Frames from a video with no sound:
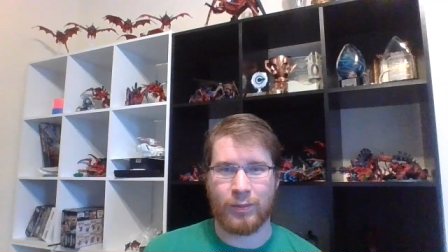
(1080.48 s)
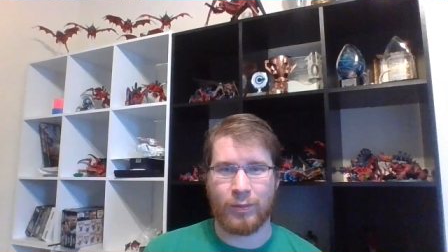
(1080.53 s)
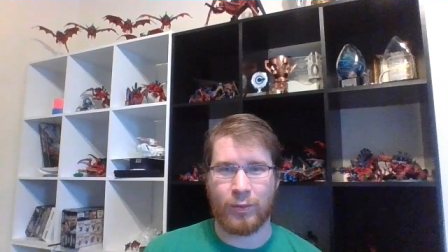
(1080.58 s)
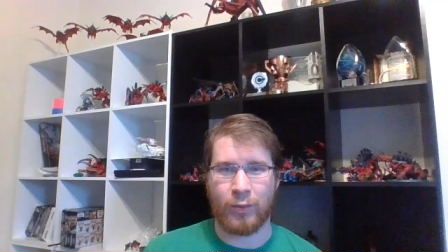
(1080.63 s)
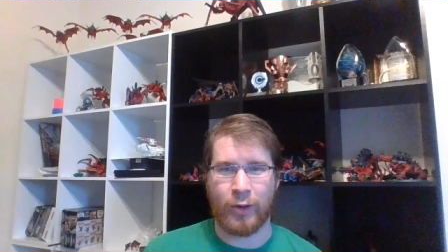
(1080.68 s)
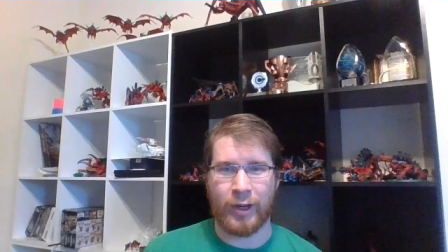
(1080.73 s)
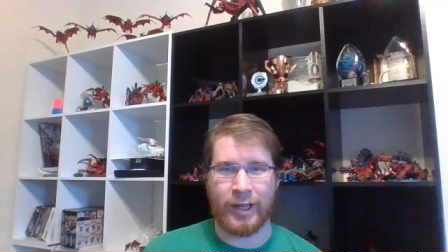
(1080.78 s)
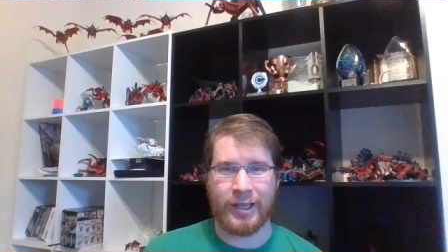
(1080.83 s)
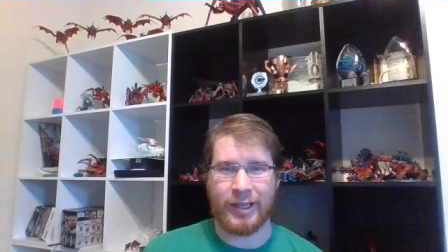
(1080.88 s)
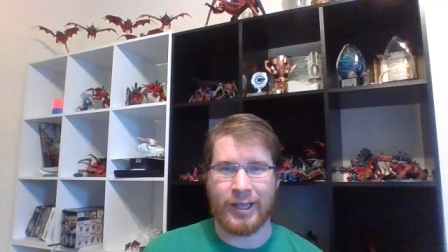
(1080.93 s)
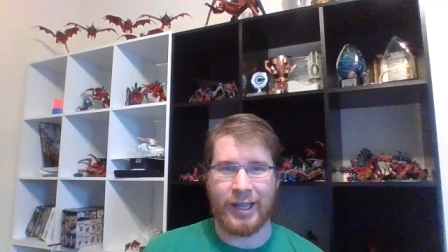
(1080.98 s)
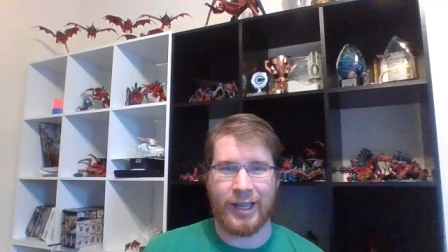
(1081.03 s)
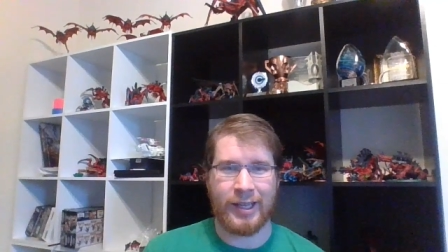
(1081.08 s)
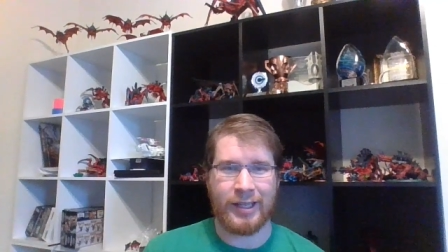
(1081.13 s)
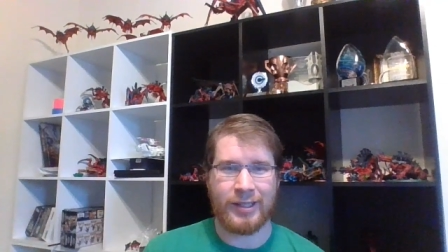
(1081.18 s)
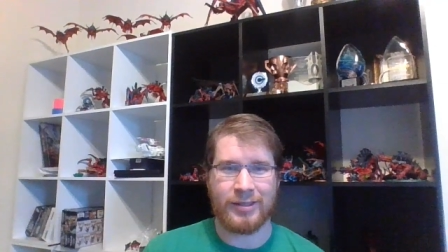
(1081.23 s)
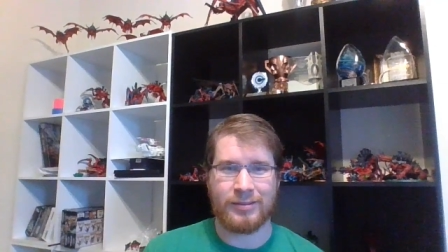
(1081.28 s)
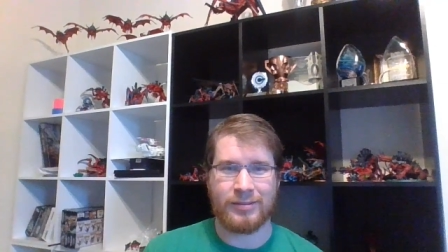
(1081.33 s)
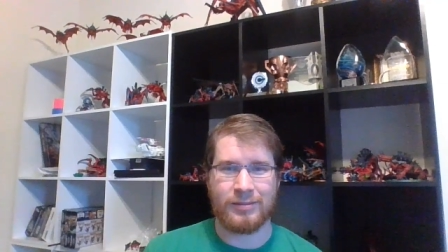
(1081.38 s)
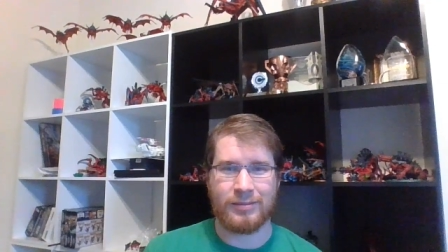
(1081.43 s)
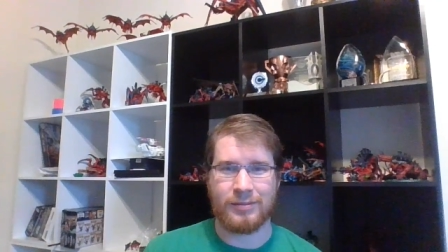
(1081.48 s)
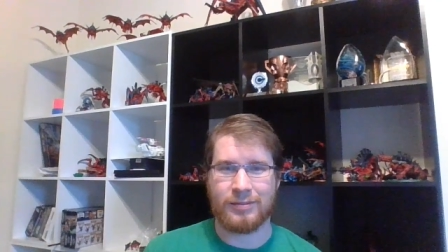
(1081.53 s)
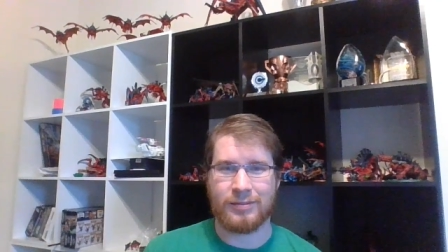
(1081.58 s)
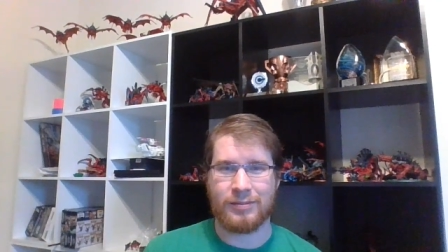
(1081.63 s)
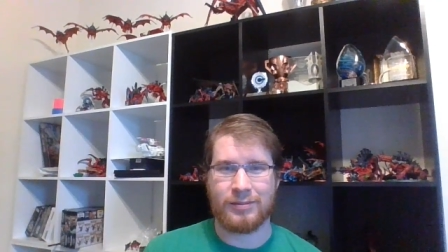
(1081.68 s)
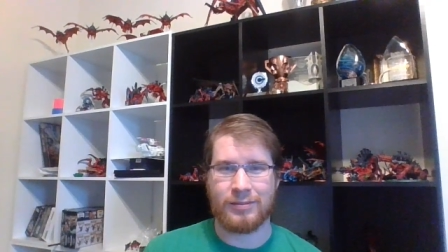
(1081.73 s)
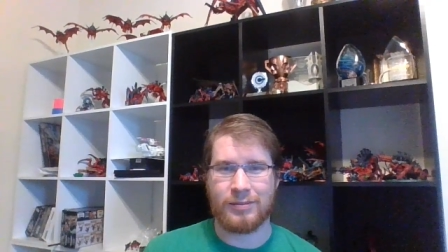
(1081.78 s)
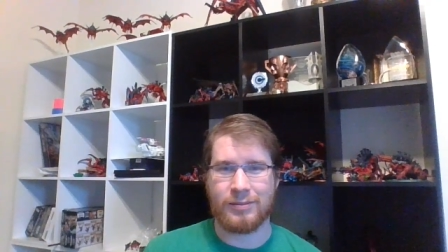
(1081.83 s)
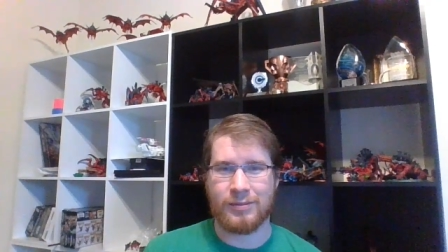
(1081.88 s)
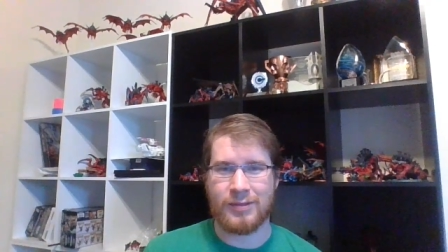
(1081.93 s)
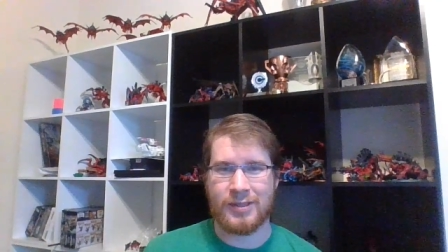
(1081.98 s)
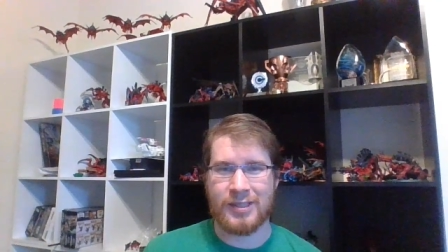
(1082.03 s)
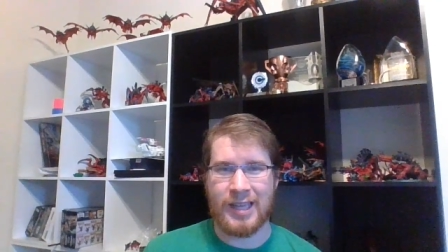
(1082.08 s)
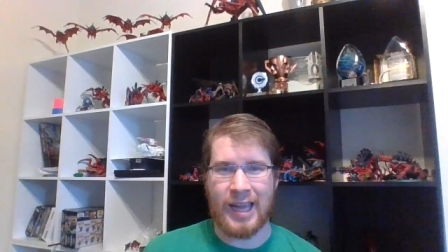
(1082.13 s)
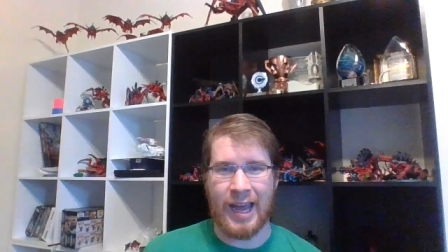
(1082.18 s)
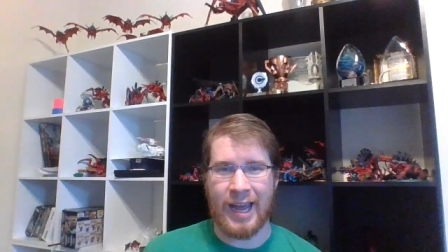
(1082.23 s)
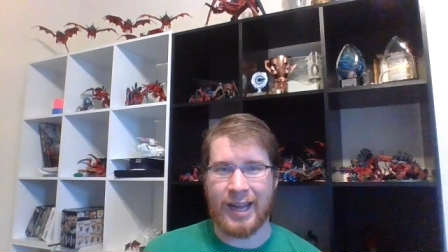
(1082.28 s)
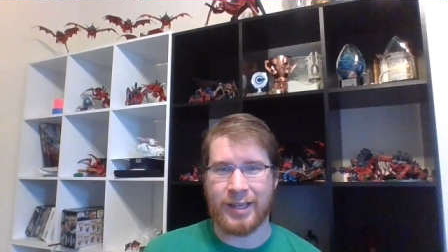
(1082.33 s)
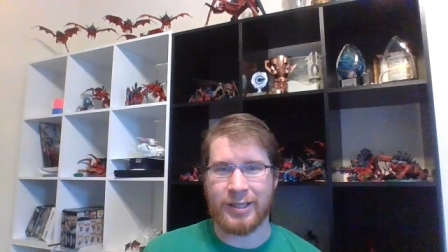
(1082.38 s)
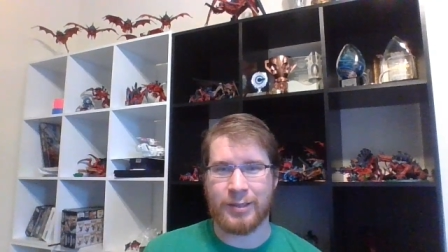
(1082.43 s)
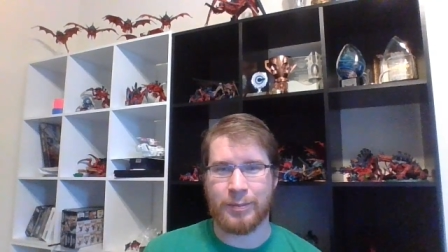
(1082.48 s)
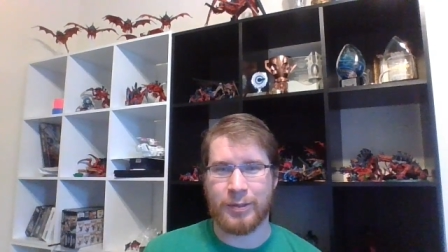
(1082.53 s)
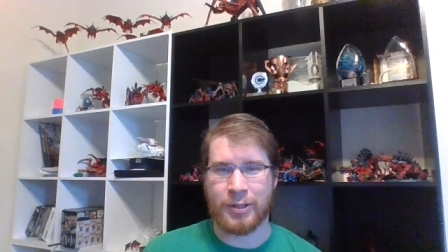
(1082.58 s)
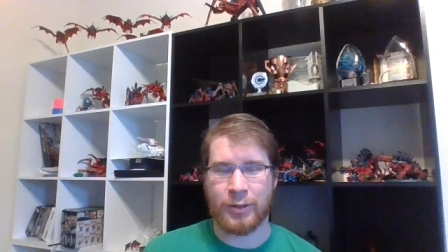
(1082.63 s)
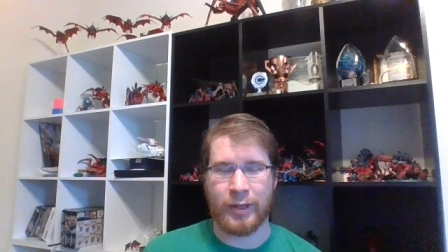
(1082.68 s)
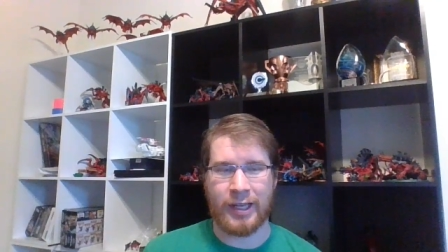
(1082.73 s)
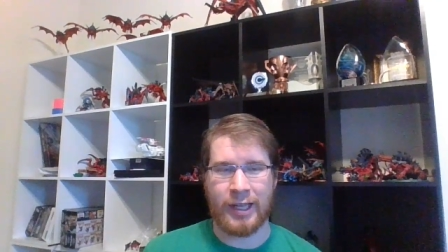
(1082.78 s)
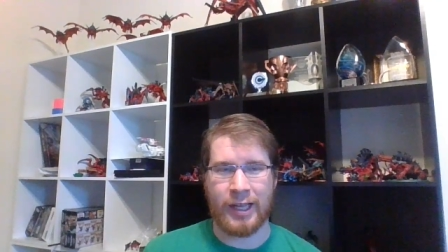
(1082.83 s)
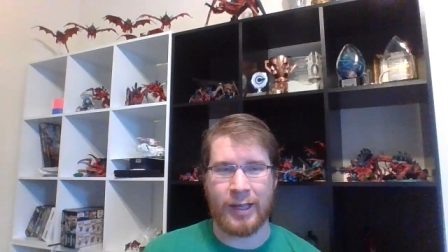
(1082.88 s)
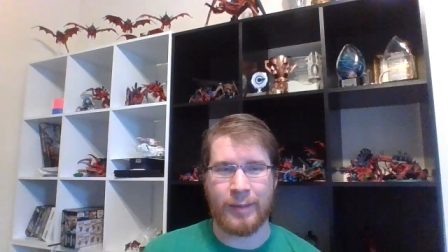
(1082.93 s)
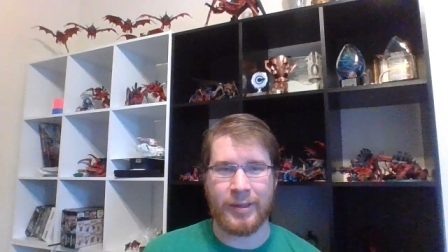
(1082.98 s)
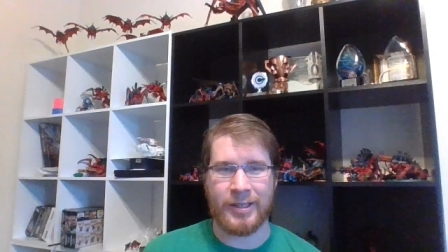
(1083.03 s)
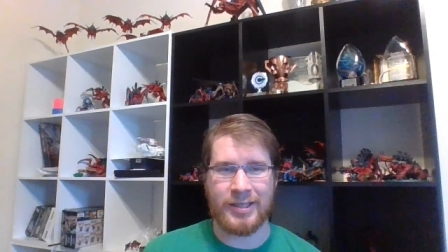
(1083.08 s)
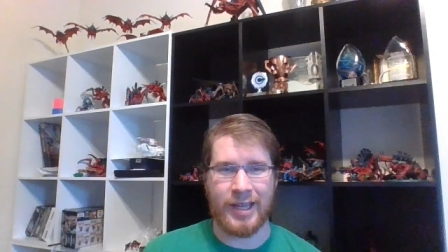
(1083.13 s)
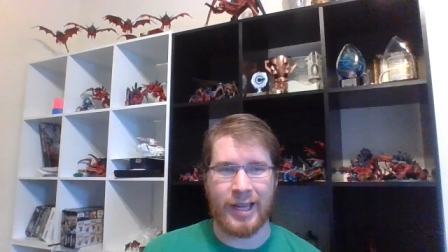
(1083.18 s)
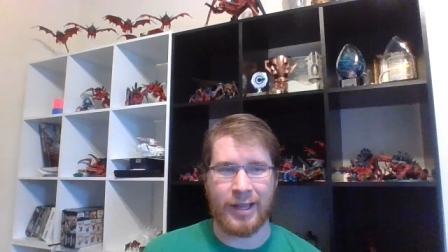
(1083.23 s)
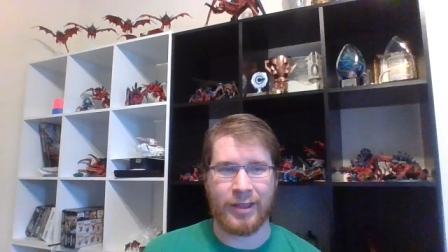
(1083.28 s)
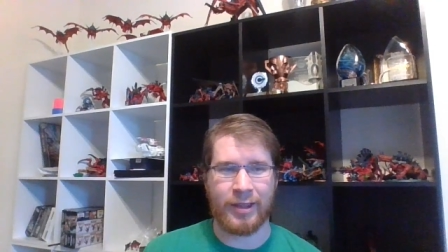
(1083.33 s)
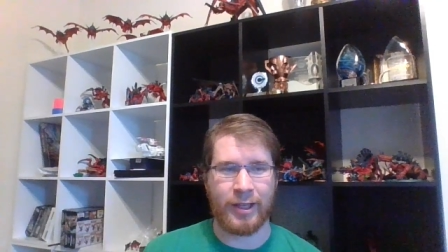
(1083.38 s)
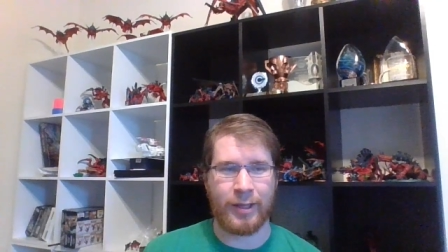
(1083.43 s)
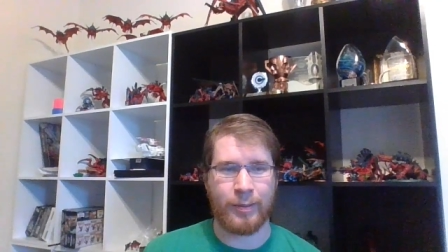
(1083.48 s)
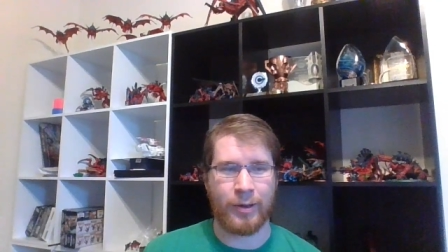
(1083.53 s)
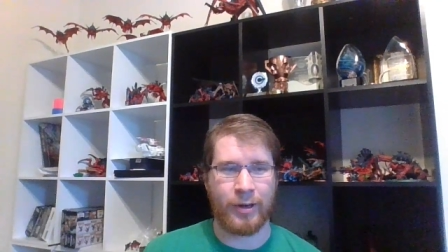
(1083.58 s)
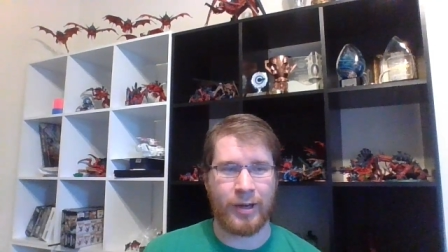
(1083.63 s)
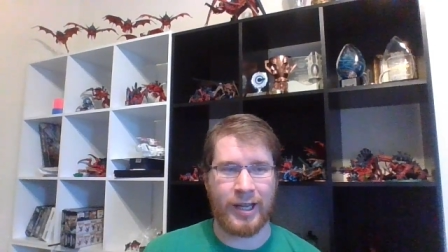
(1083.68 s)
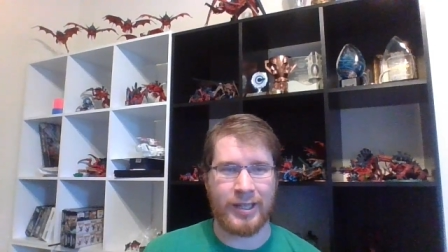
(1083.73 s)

went and tagged between him and Death Leaper.